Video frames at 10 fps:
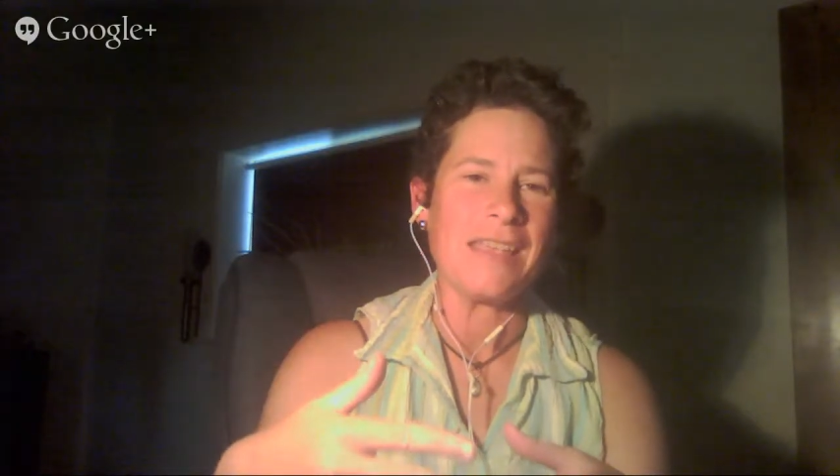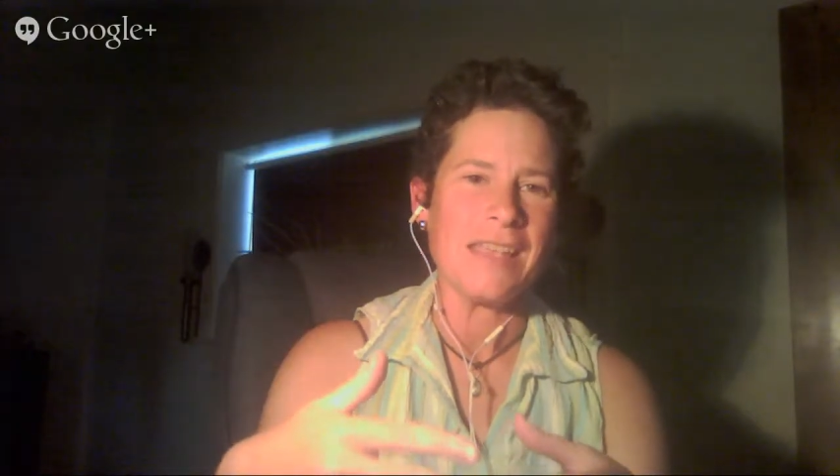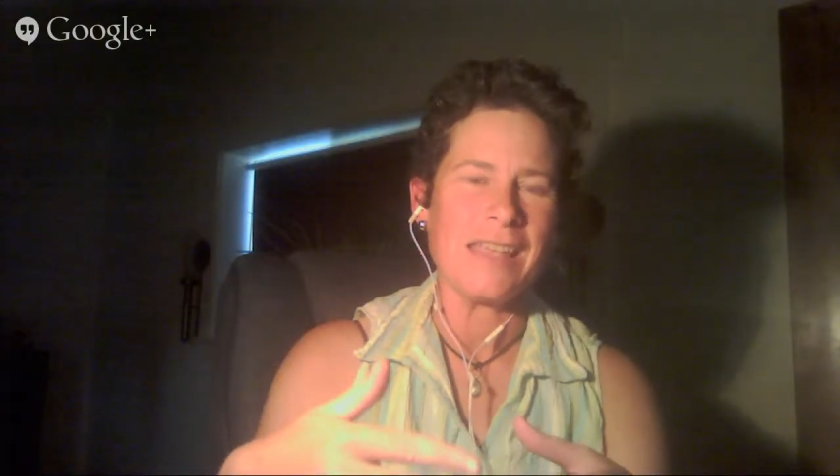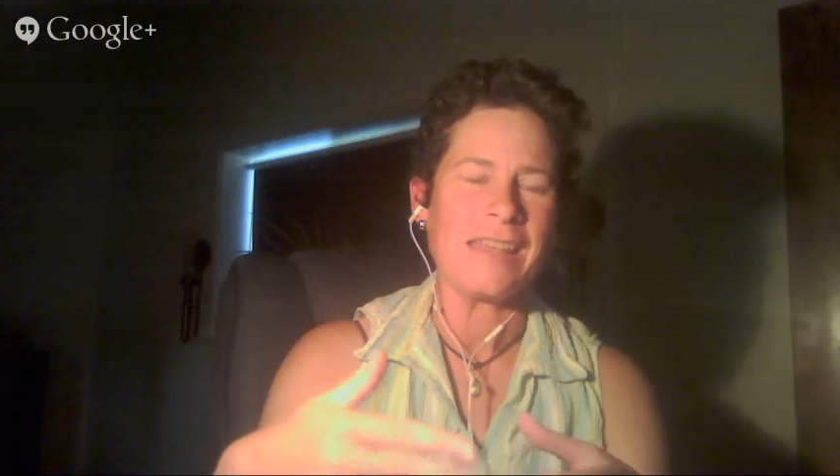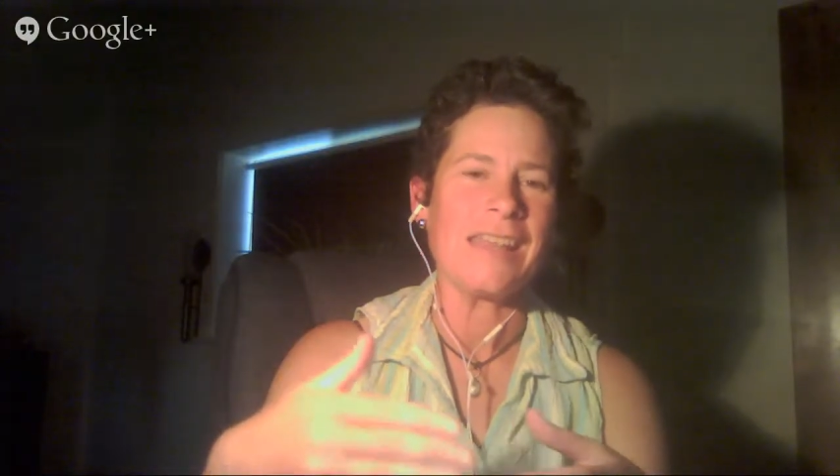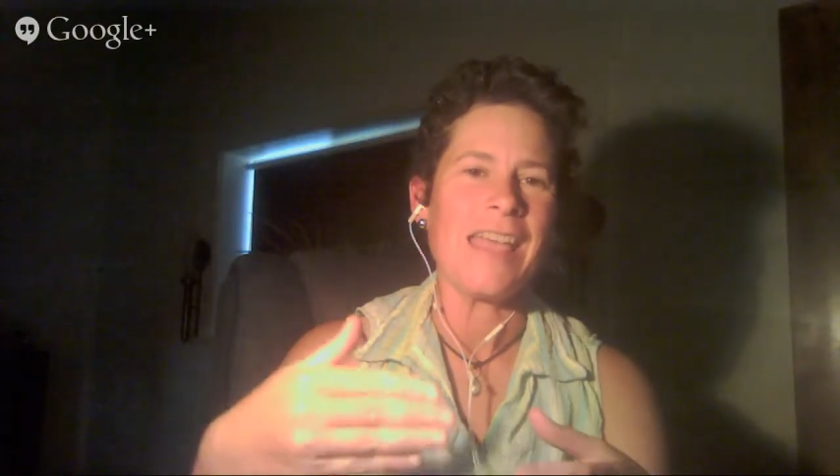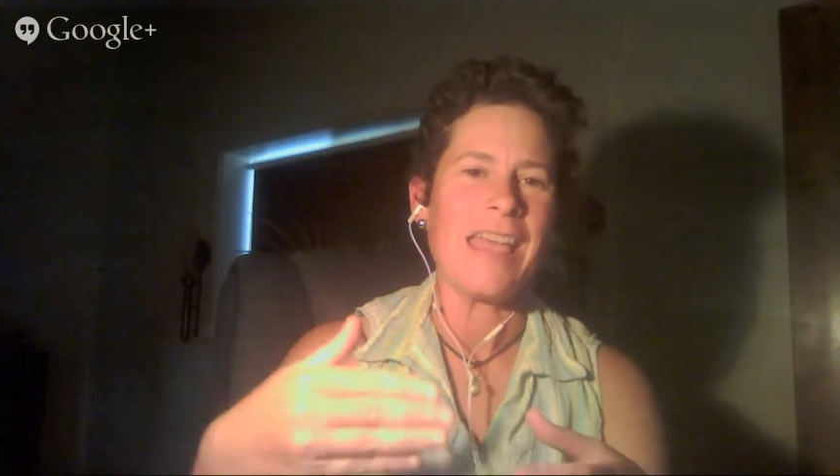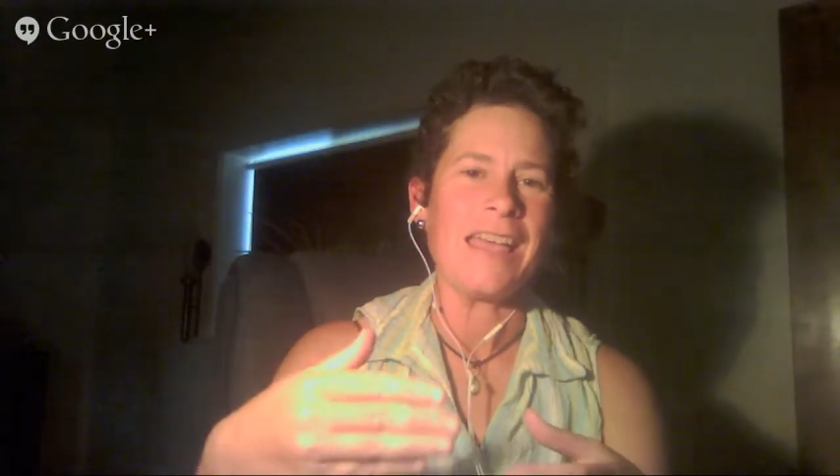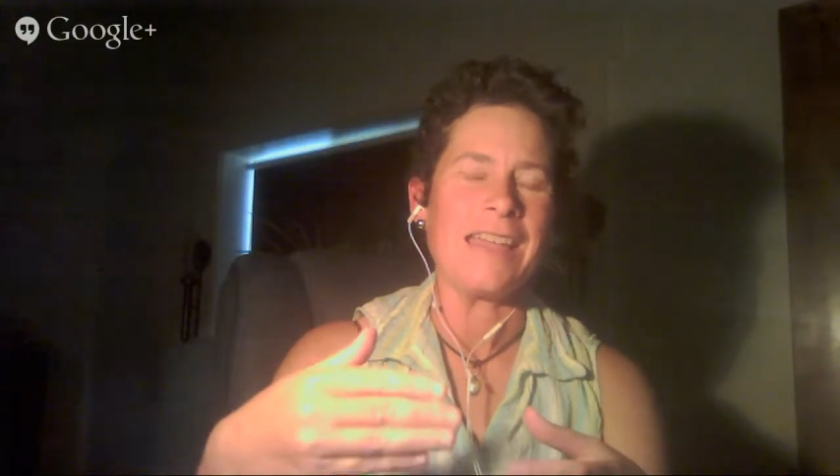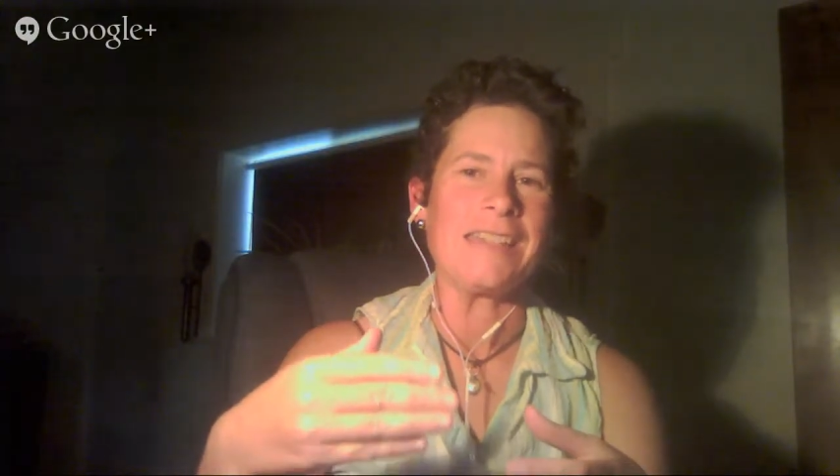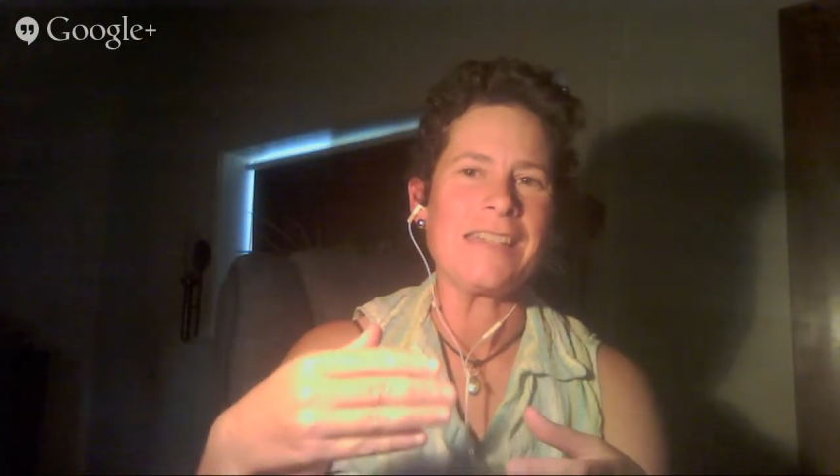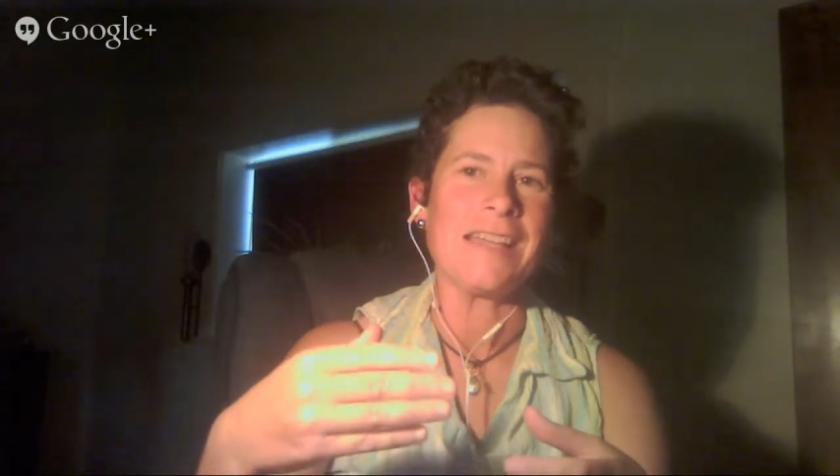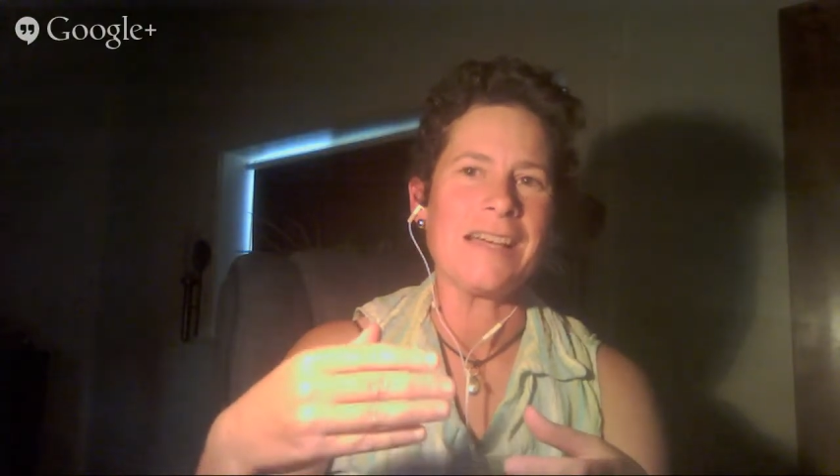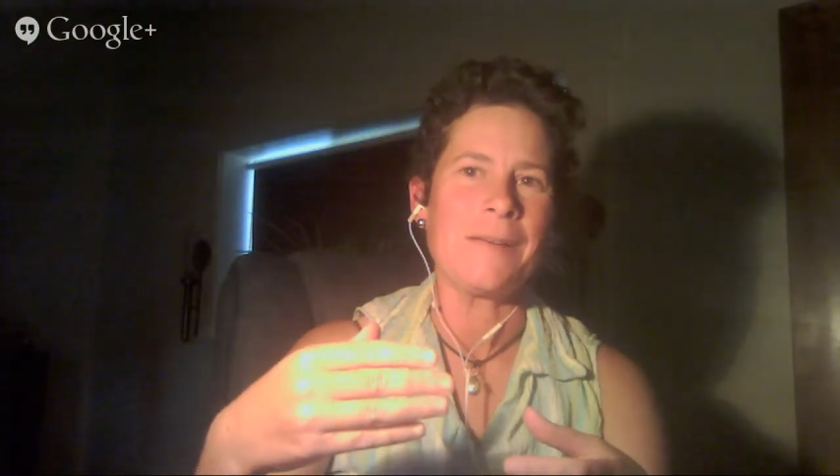in and